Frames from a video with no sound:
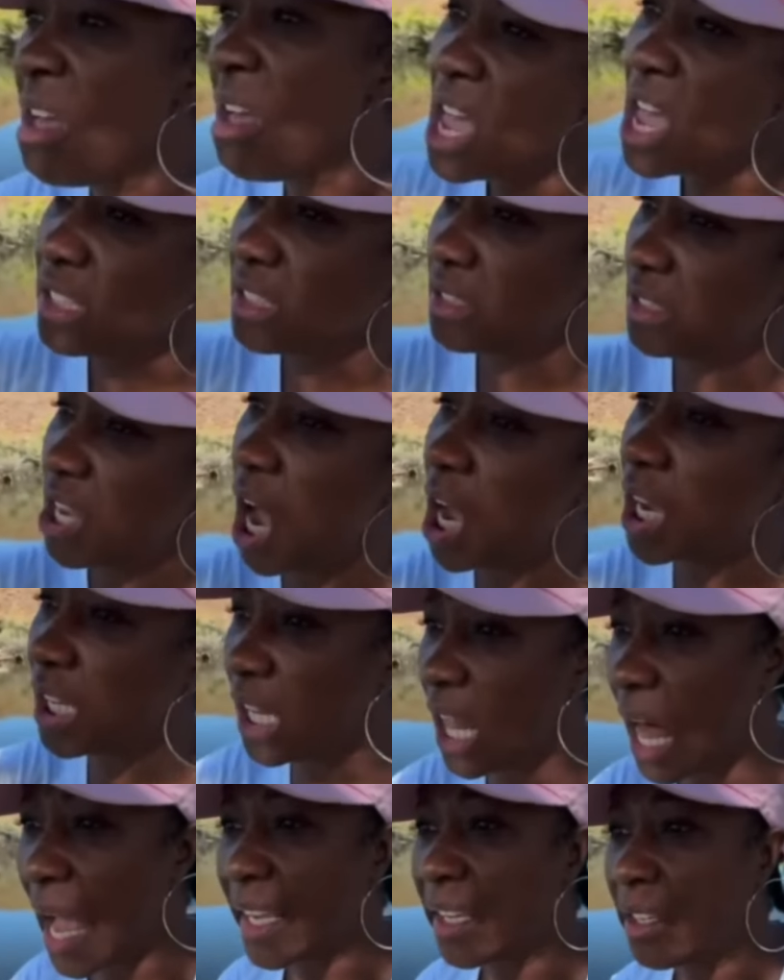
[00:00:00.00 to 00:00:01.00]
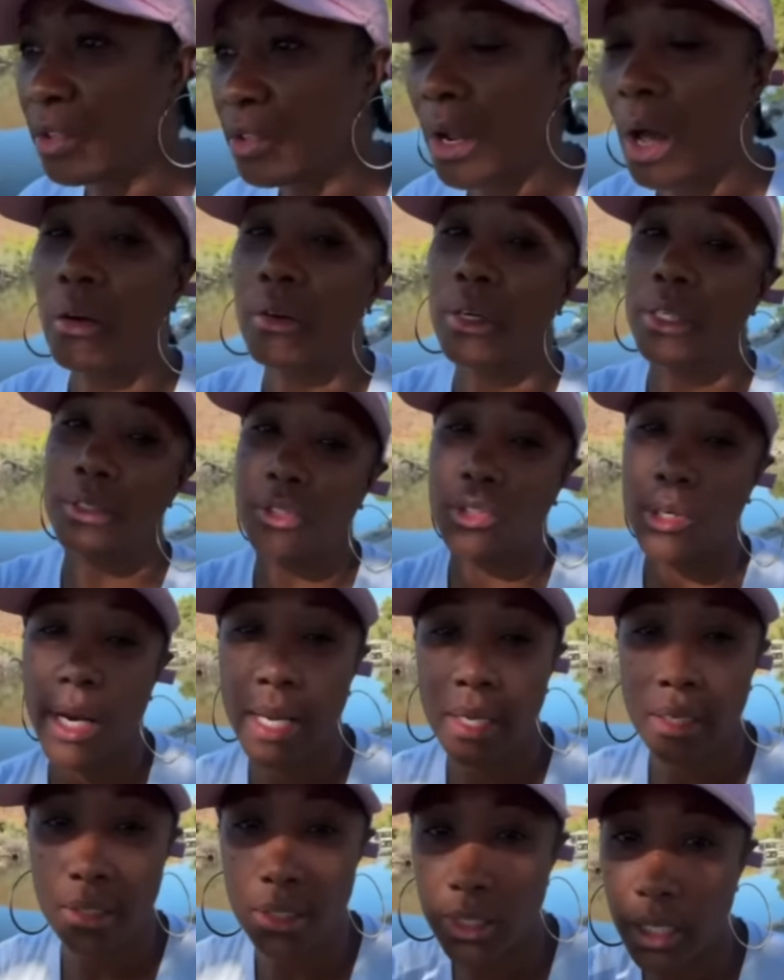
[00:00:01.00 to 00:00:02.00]
all, talking like you know, cause
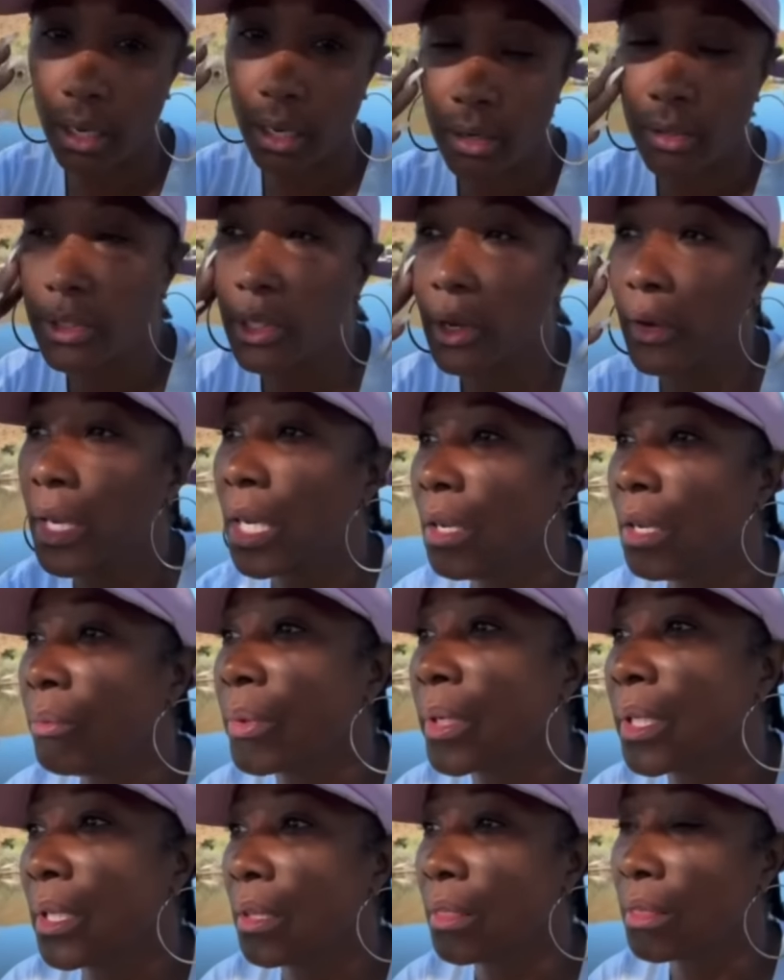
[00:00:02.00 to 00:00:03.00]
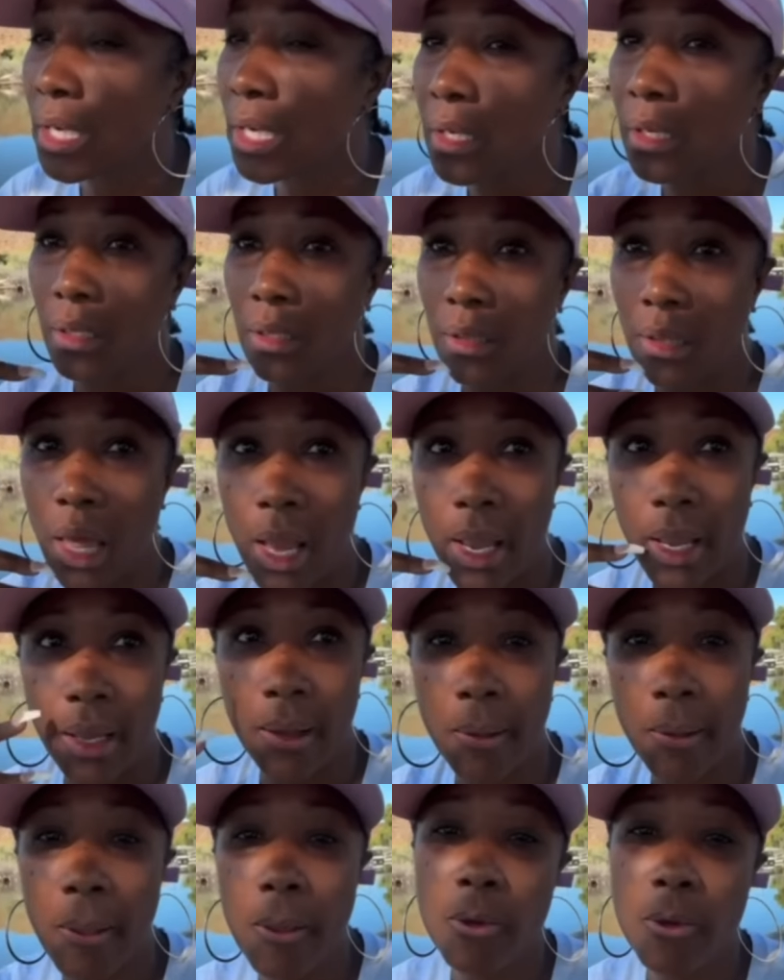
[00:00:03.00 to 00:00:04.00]
Dre in jail, so he really thinking
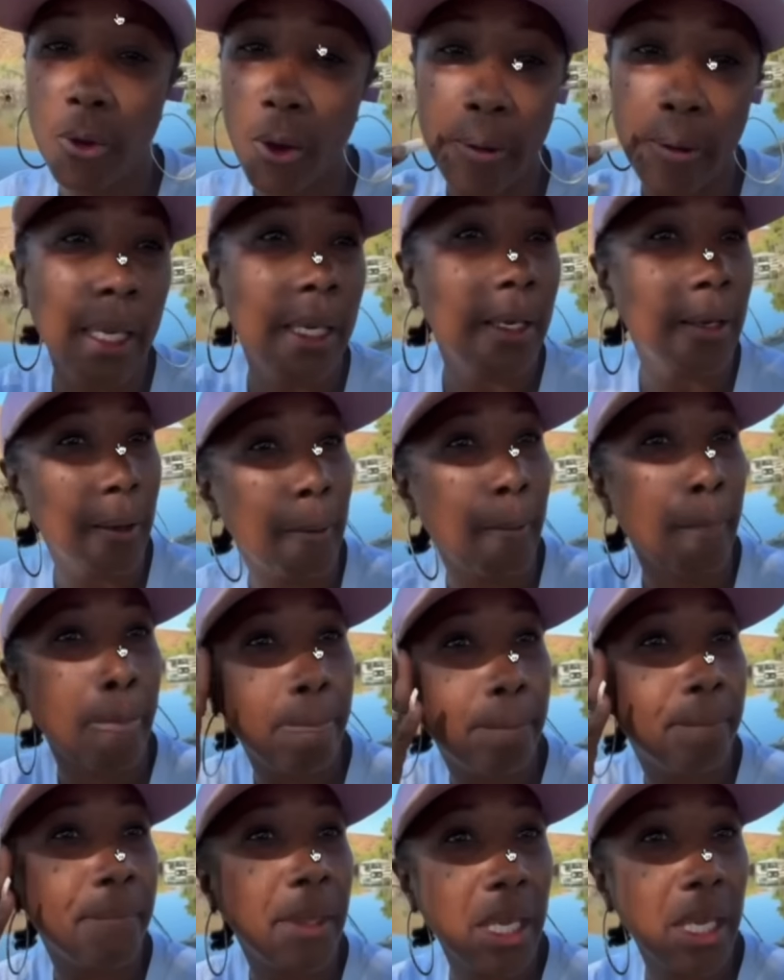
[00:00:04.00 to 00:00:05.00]
like you know he could.